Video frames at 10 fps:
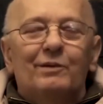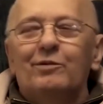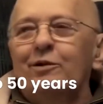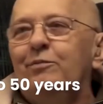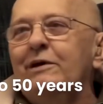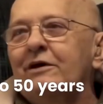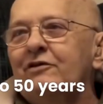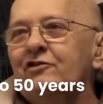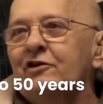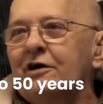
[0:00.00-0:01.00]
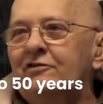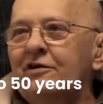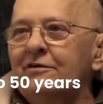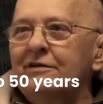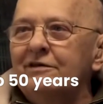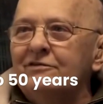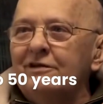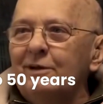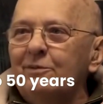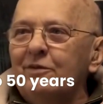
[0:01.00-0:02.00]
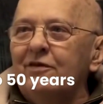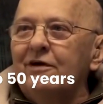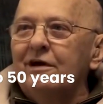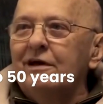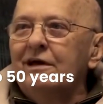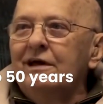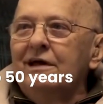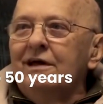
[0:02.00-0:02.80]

for this was 40 to 50 years,